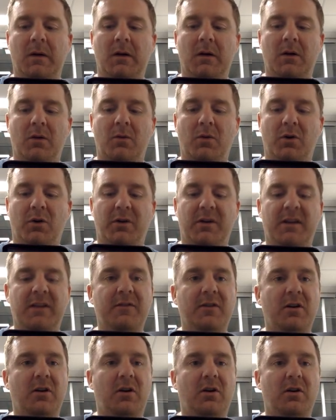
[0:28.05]
We're going to give
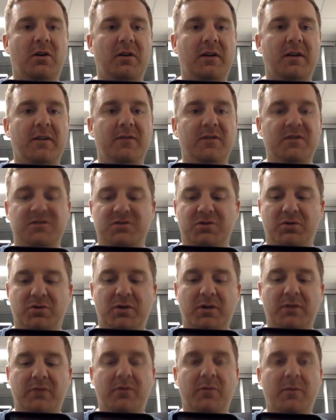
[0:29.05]
it our
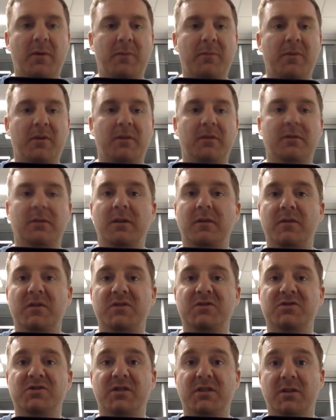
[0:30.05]
inventory, remember,
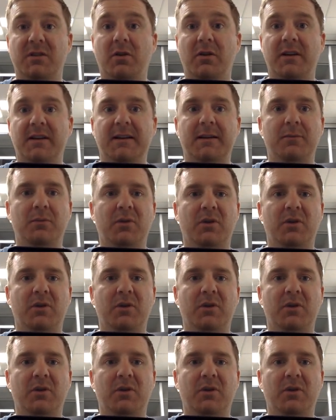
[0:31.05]
inventory.ini.